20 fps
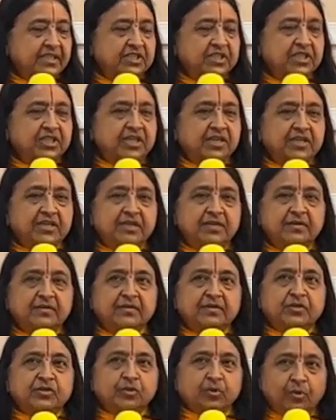
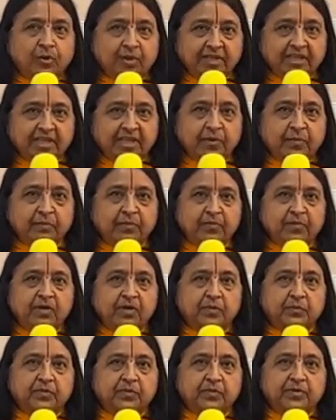She told
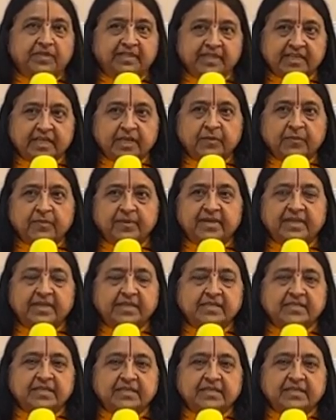him her predicament,